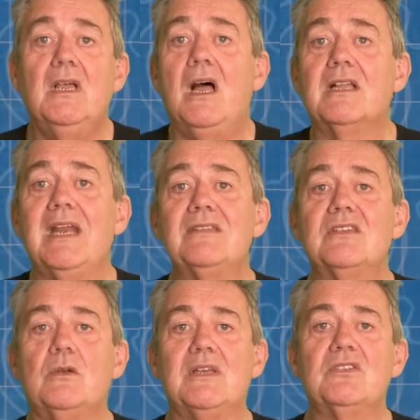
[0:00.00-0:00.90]
I can answer
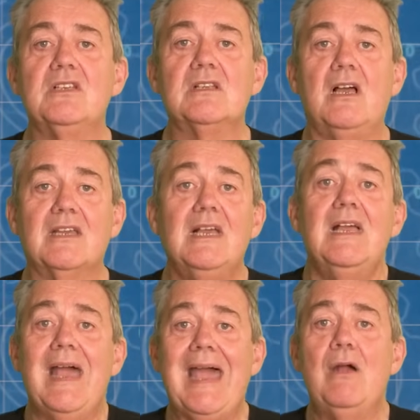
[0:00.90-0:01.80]
questions like,
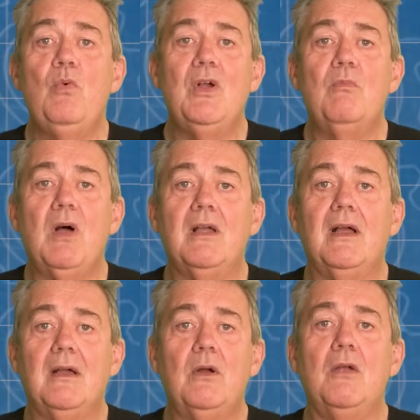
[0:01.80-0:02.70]
how will
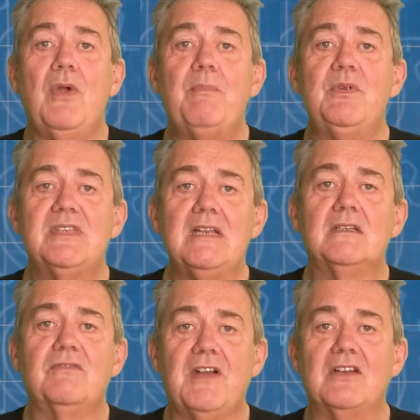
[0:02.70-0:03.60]
I
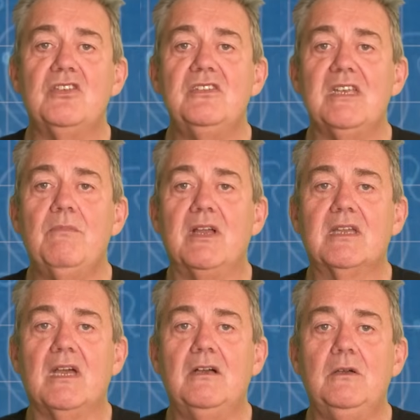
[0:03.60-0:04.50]
represent fractions in my
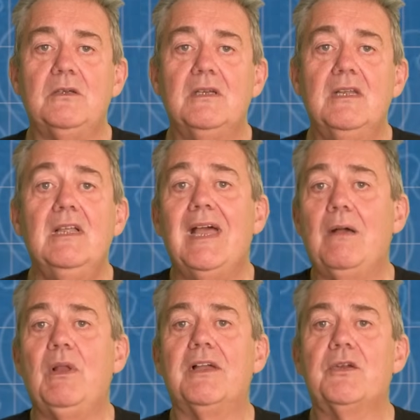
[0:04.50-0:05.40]
code?
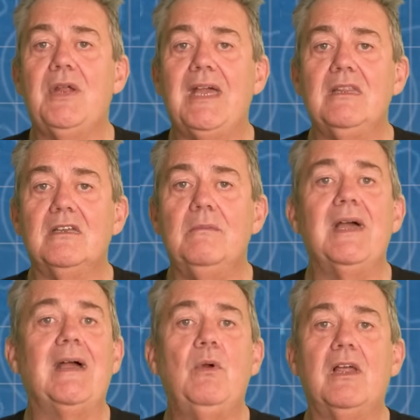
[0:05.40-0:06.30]
How will I create them?
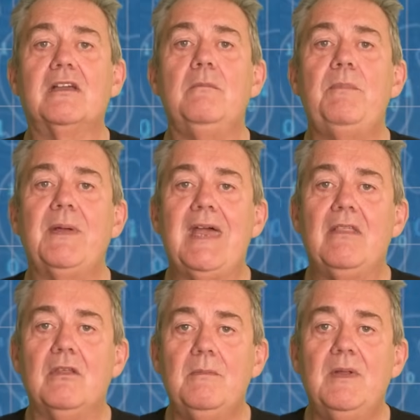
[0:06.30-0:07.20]
How will I compare
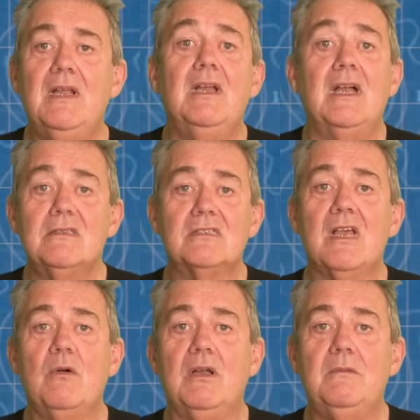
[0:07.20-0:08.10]
them? And
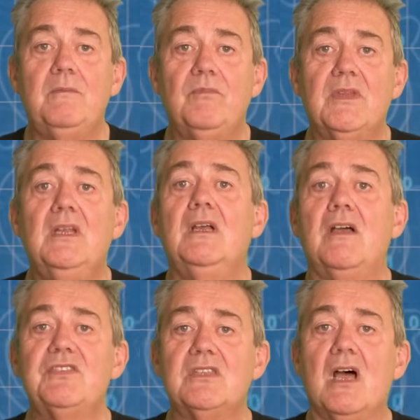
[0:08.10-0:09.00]
so on.
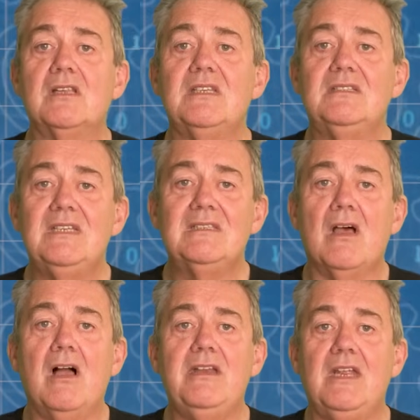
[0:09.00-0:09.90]
I've started
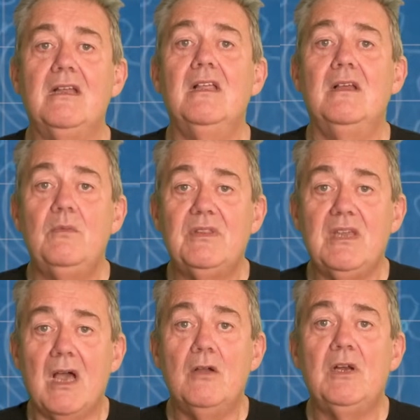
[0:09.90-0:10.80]
designing with
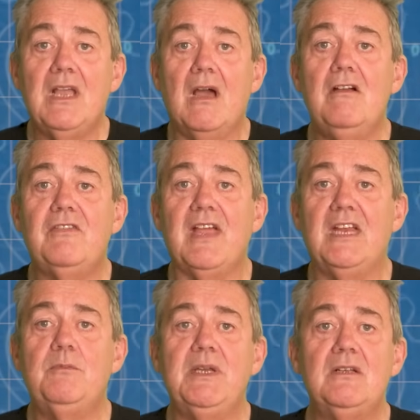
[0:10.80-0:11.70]
the only
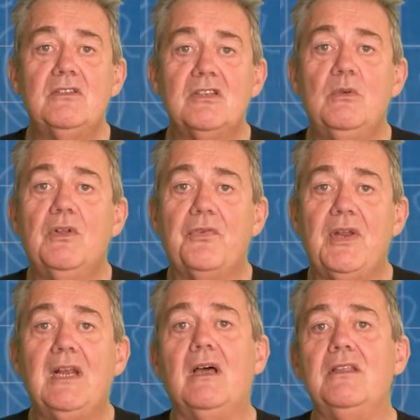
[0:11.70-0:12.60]
overhead being two or
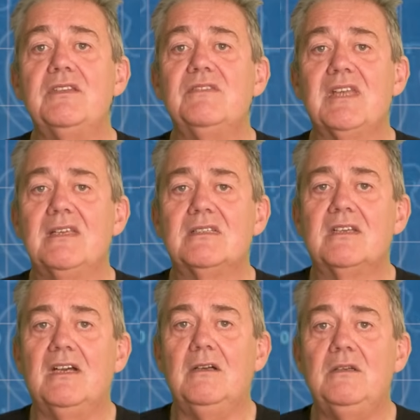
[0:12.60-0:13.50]
three lines of test
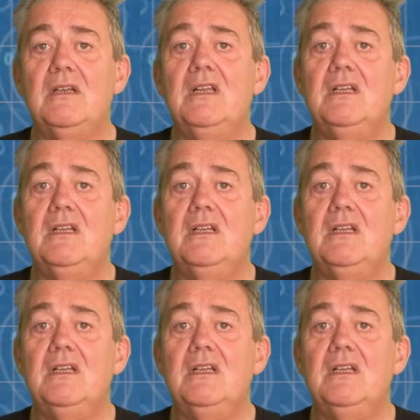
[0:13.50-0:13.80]
code